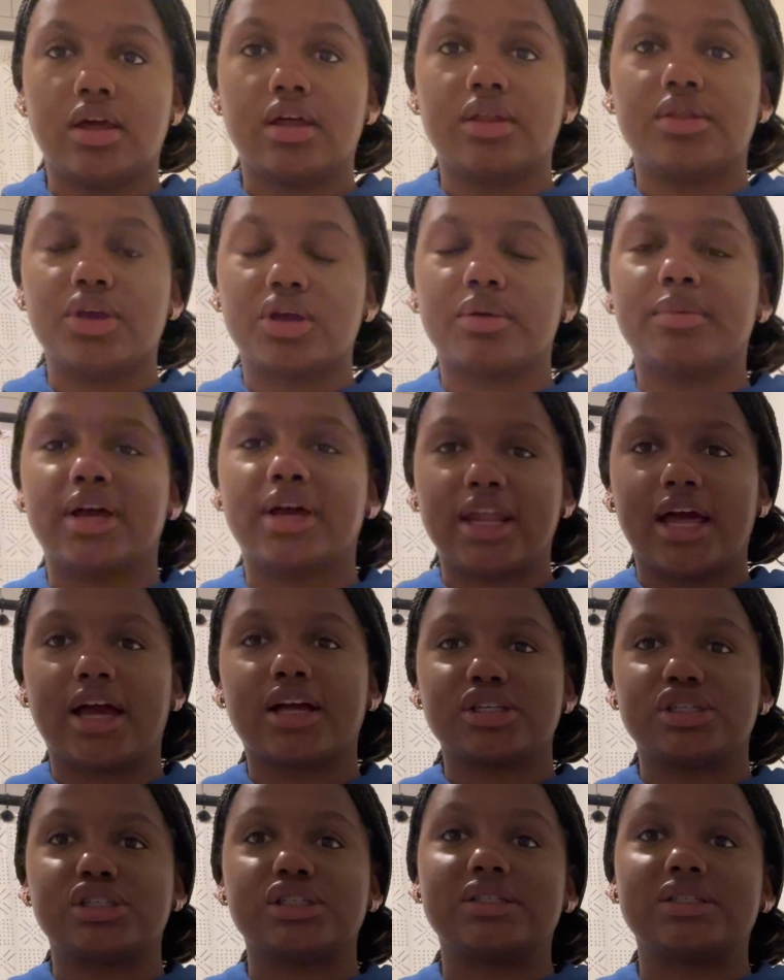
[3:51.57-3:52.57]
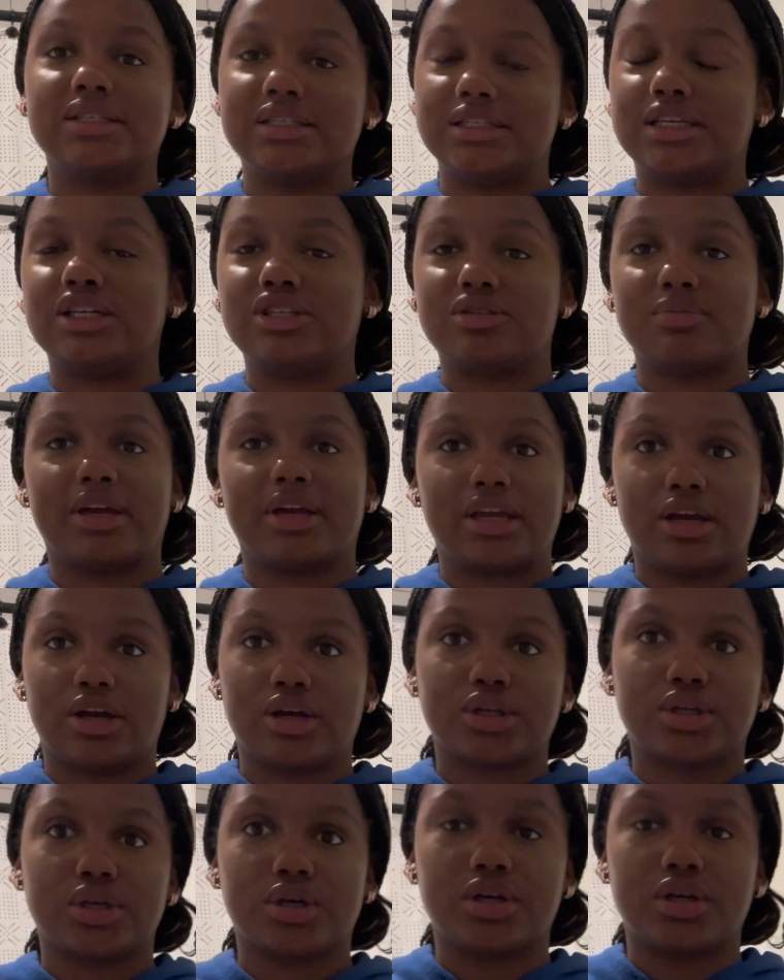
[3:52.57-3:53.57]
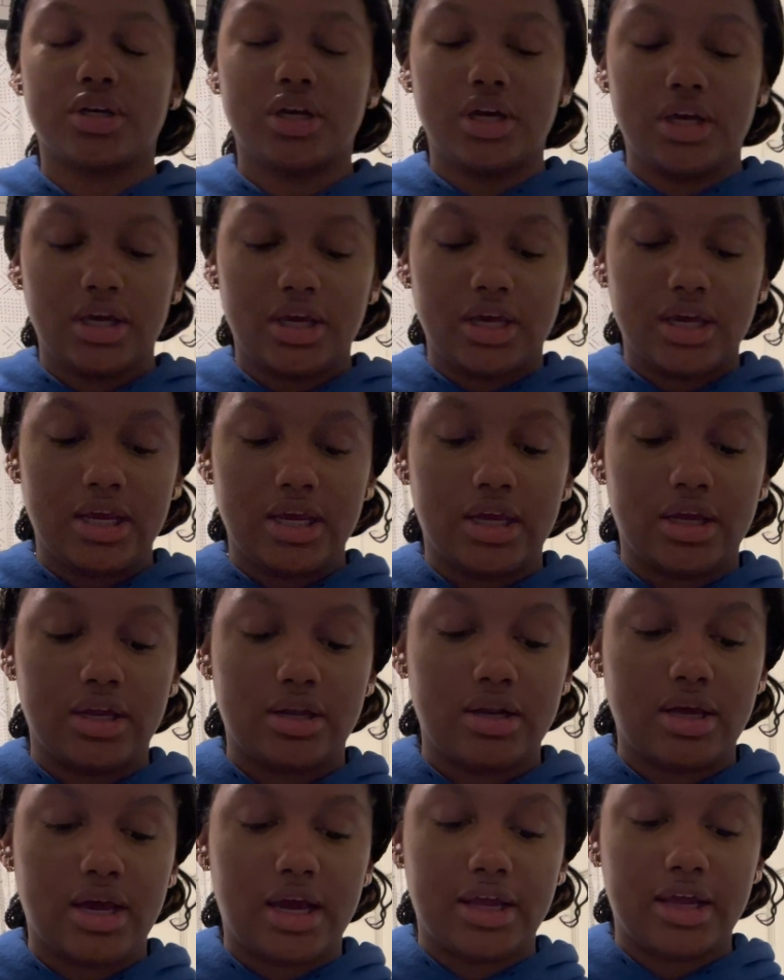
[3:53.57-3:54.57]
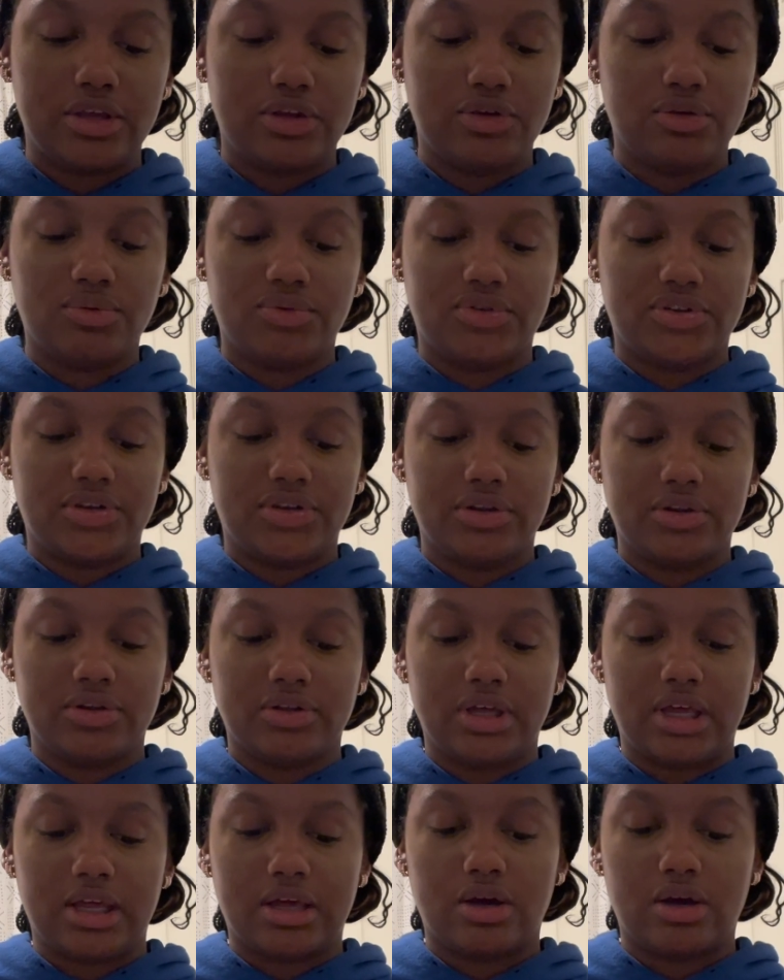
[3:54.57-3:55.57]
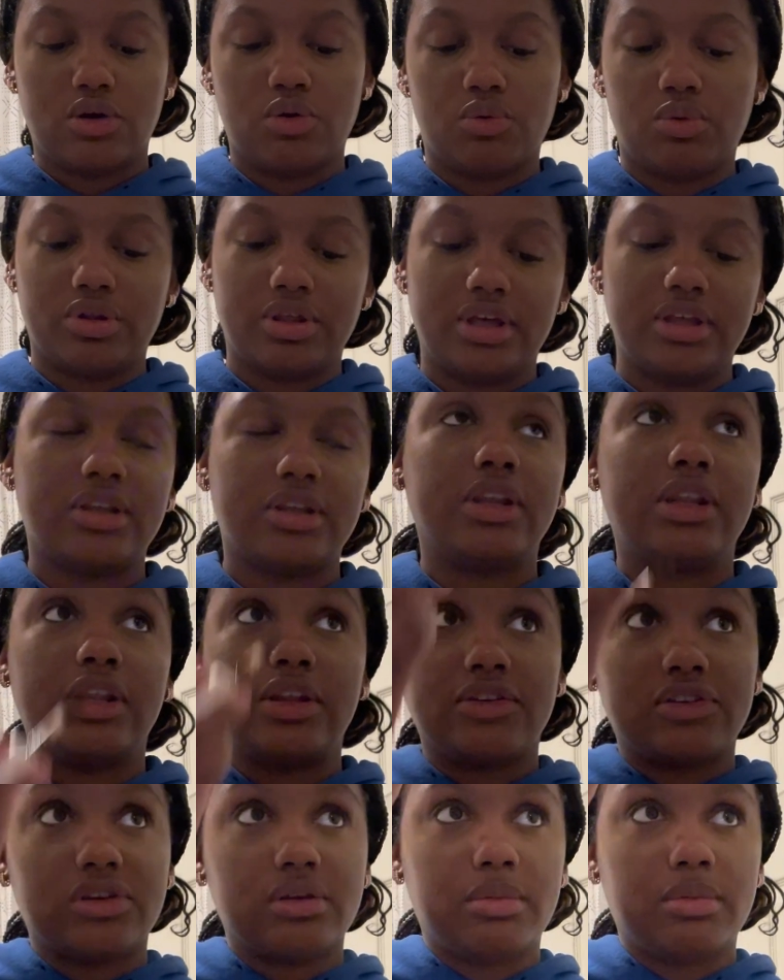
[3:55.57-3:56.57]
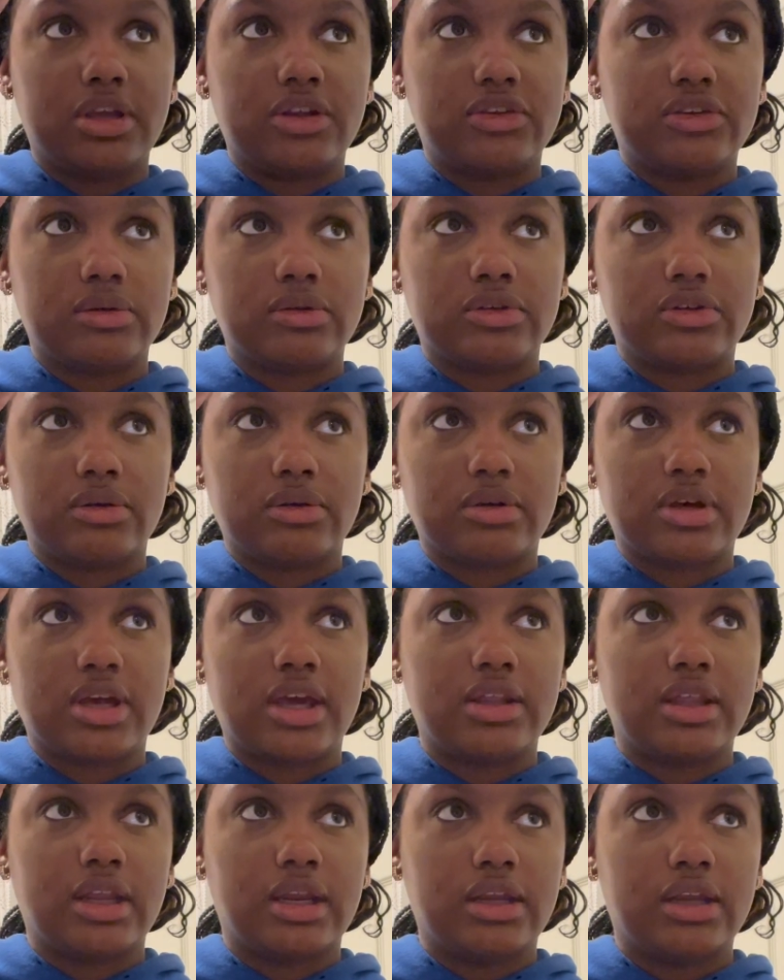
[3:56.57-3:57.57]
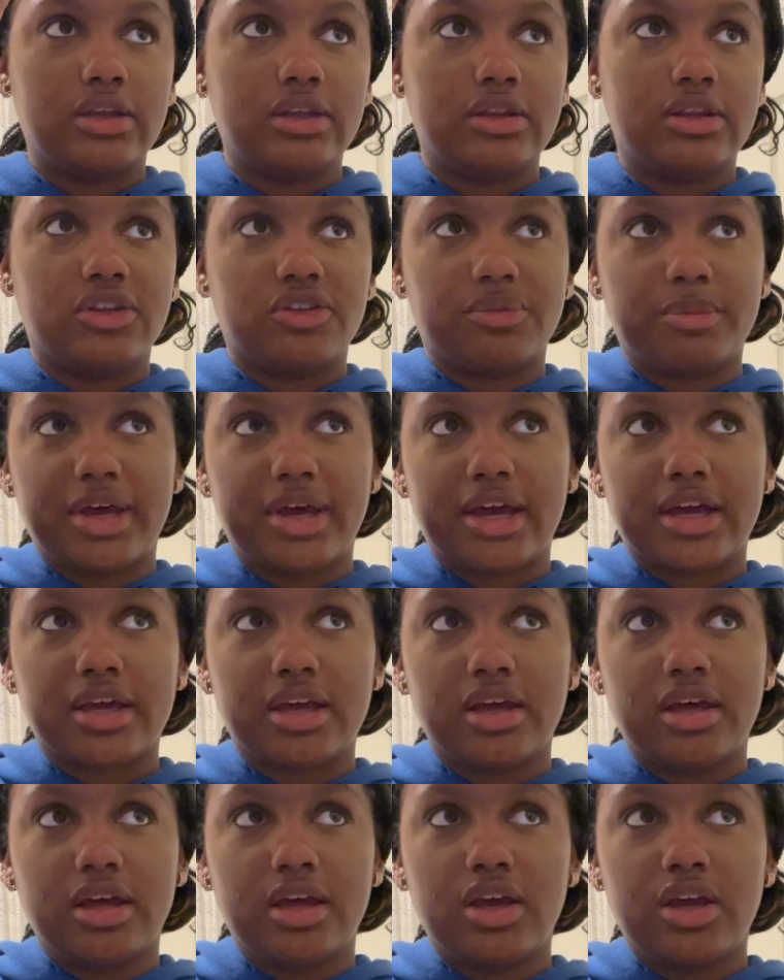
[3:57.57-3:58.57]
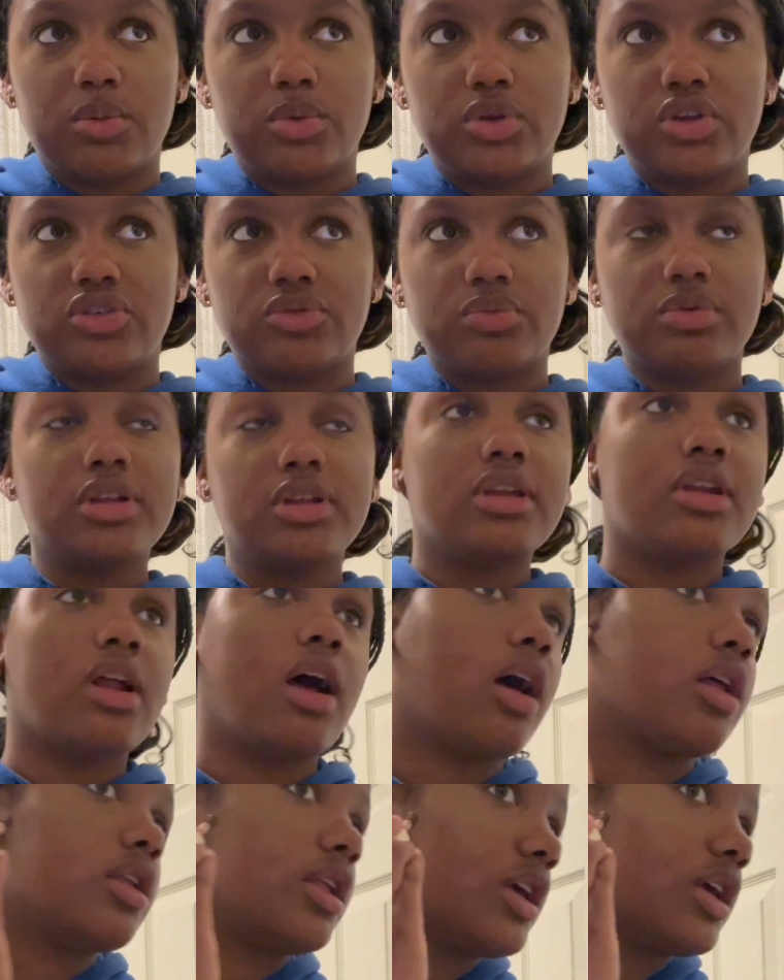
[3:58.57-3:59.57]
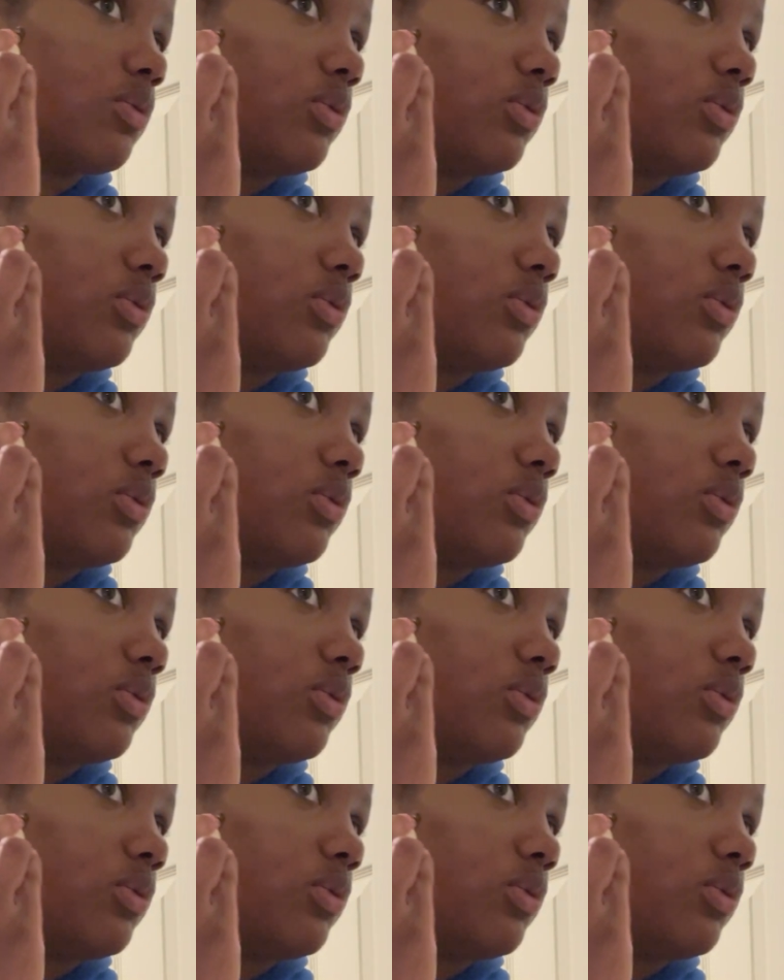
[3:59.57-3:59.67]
their bad actions to change my character. And I used like, oh well, they did this to me, so it's okay that I did this back, when it's really not. Like